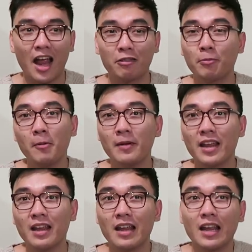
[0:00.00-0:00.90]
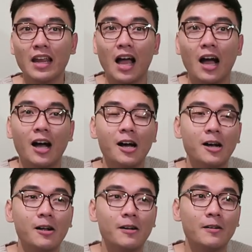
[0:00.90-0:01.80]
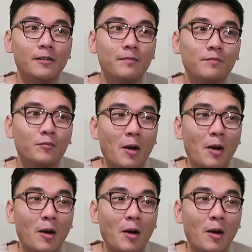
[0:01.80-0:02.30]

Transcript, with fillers: It's probably um,